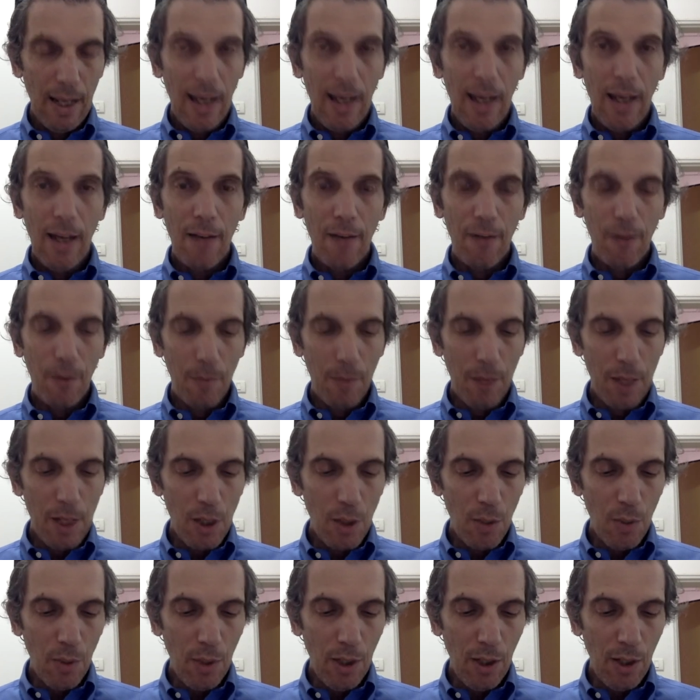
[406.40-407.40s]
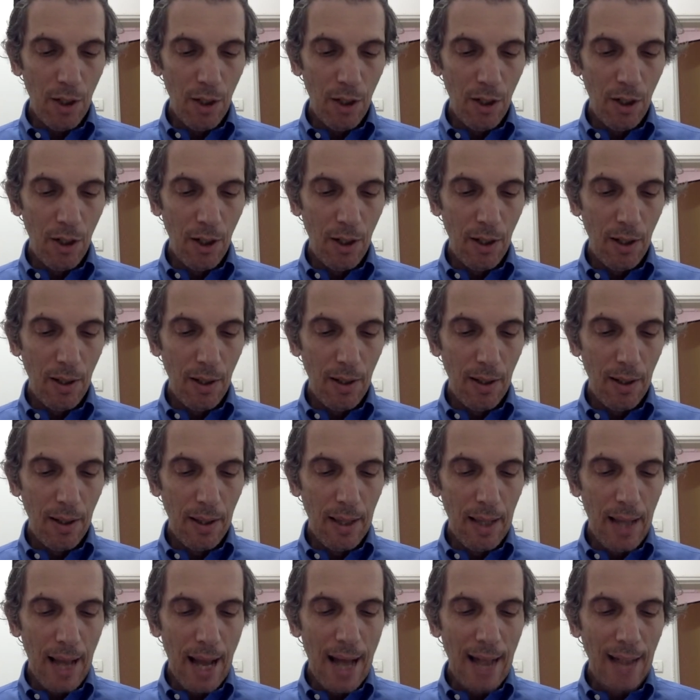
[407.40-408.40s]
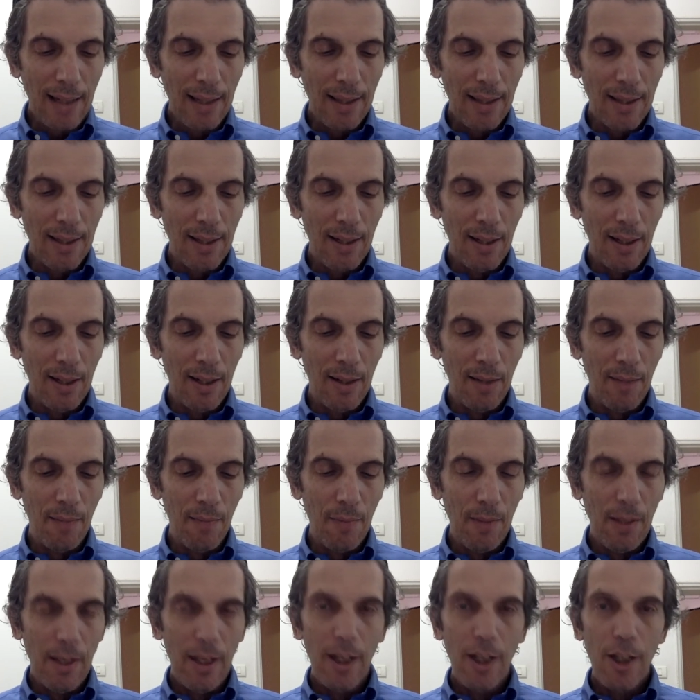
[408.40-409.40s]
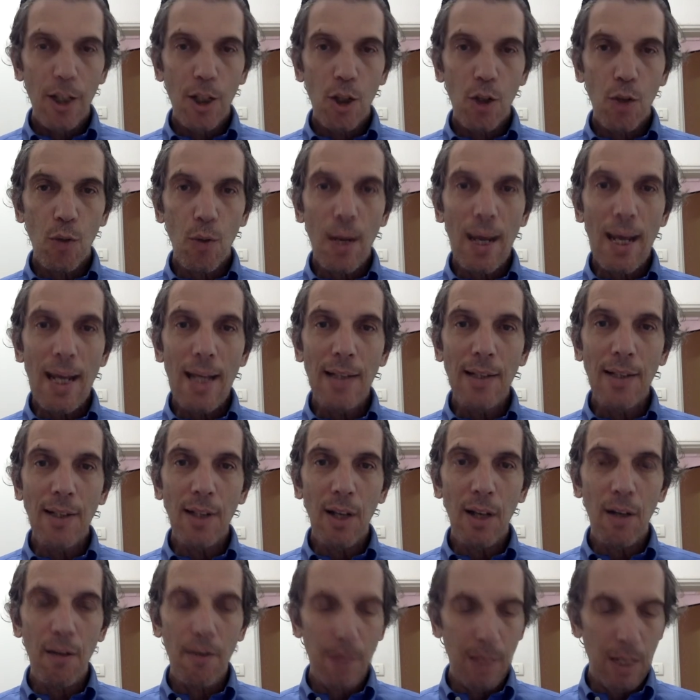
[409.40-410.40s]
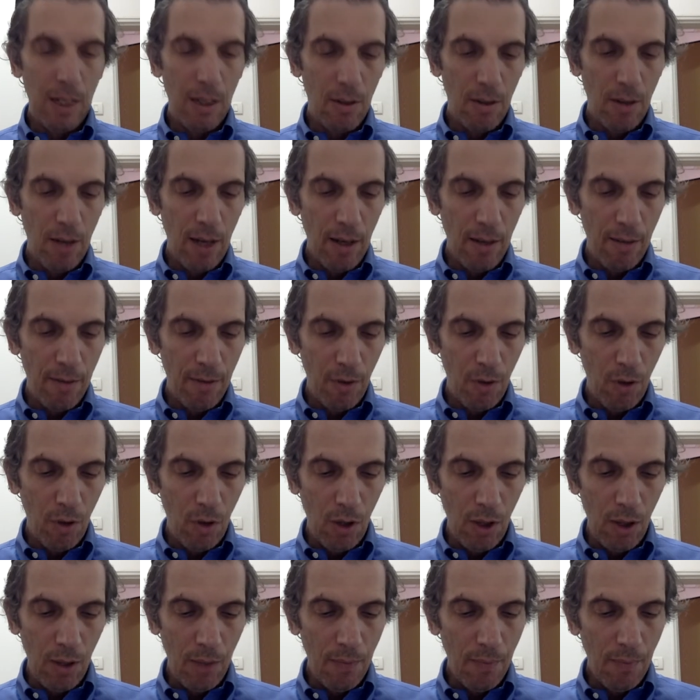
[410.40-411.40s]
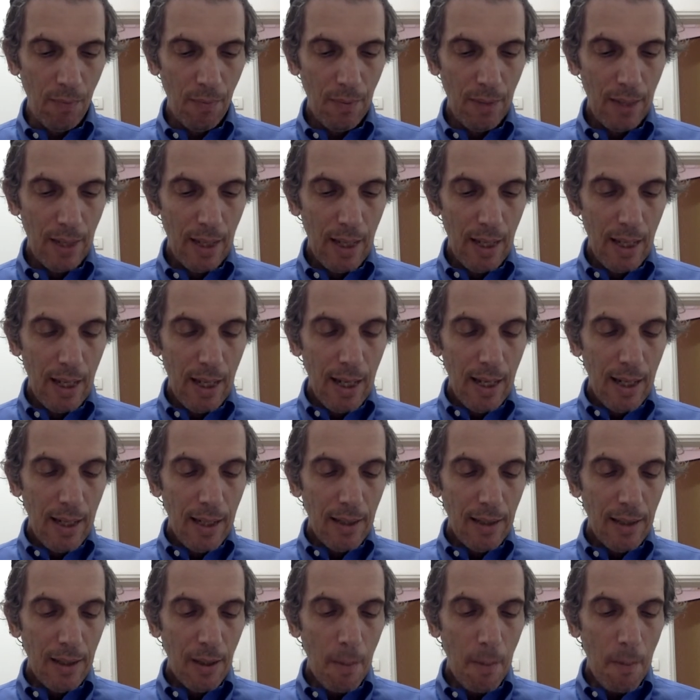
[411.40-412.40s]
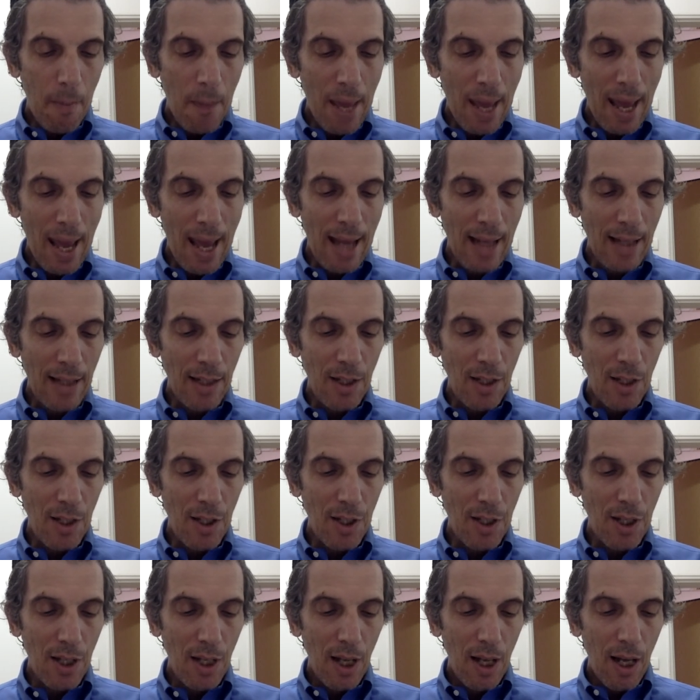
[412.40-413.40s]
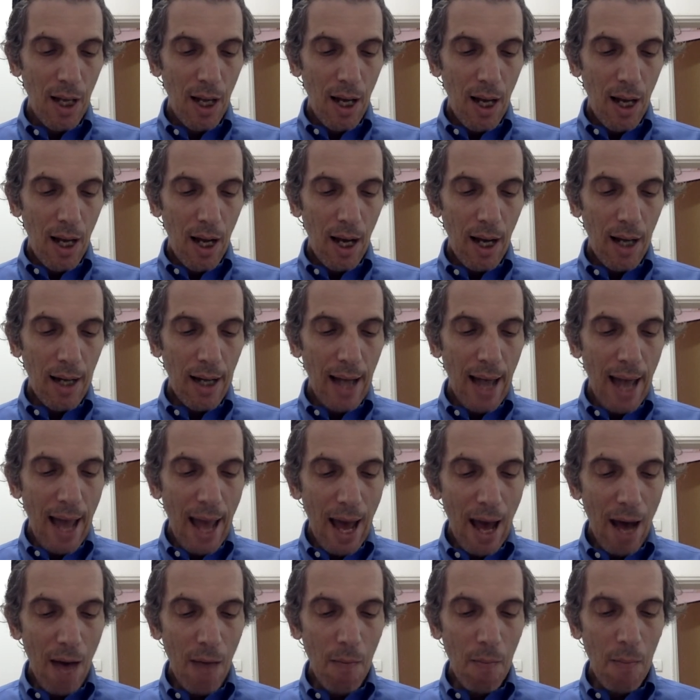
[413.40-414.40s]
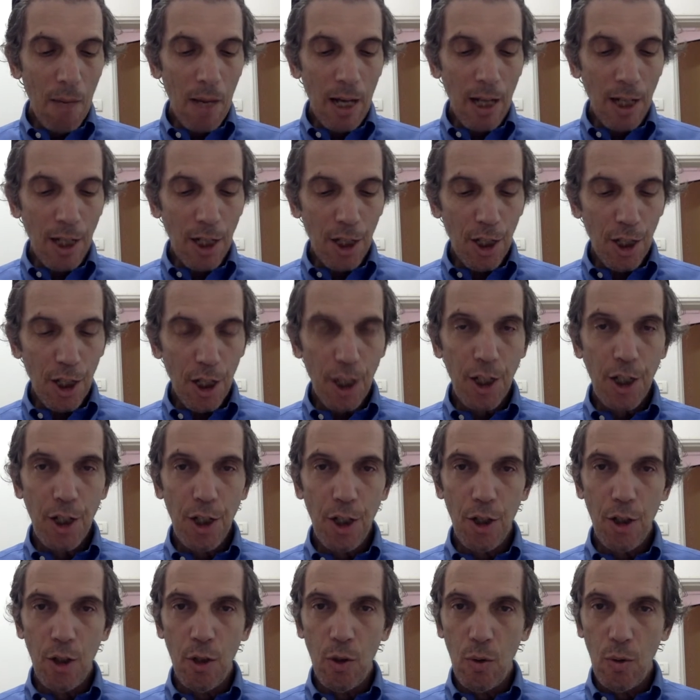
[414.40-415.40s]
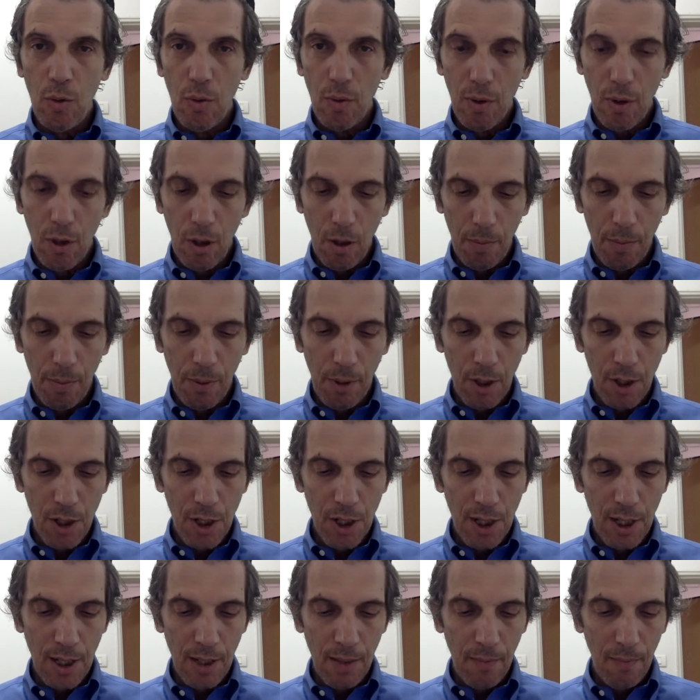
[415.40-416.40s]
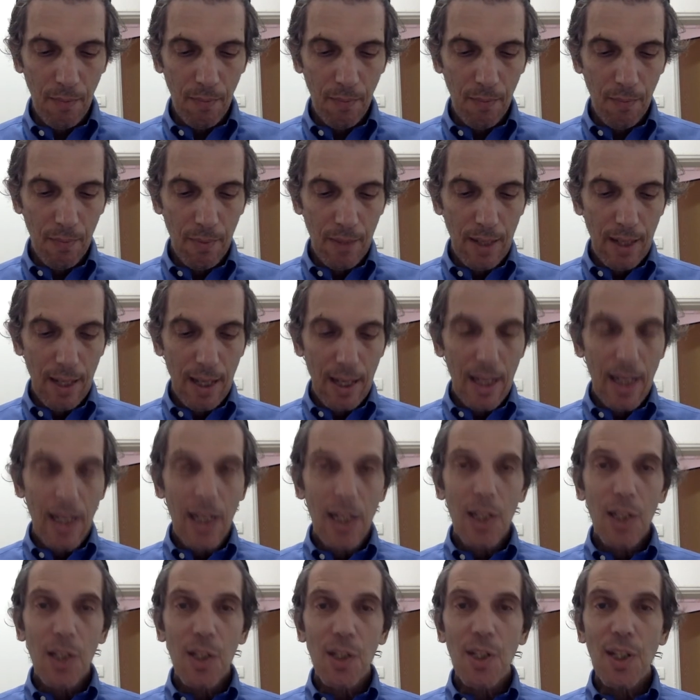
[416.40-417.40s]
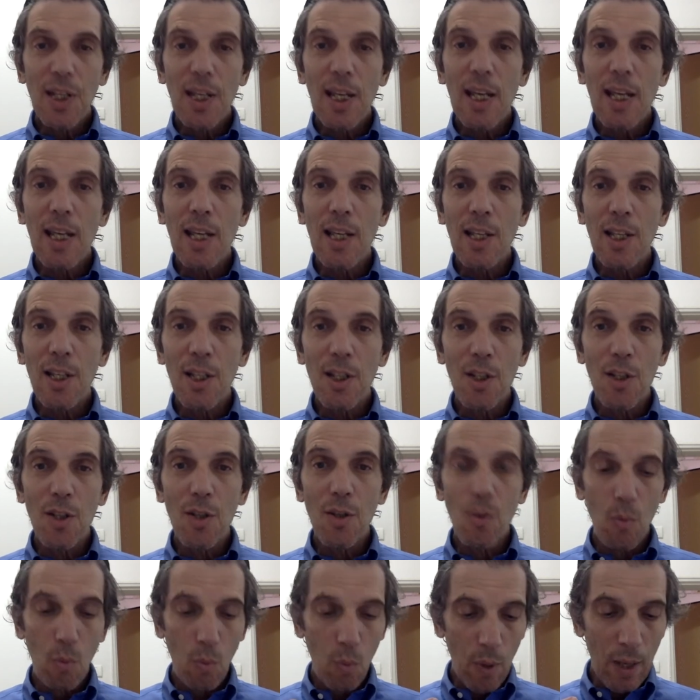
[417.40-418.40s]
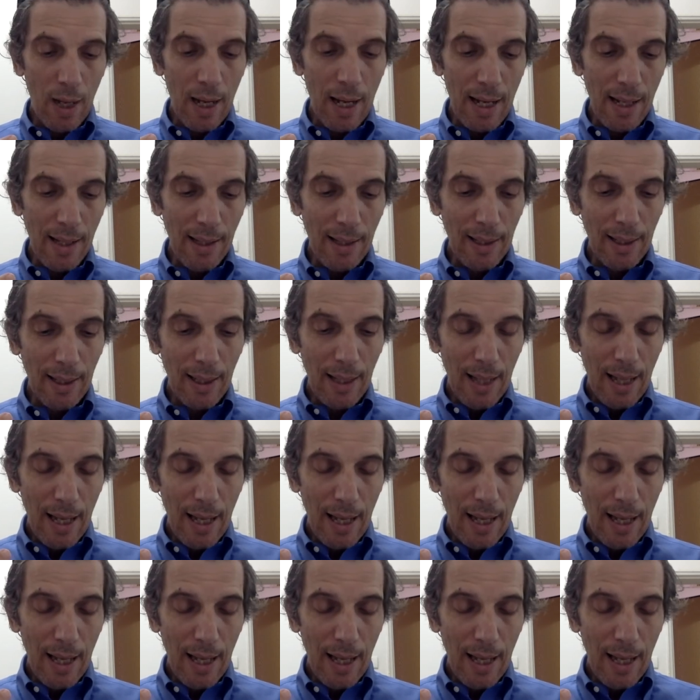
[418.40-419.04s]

And from this we learn that the trait of irav or, depends on how much a Jew or a person sees with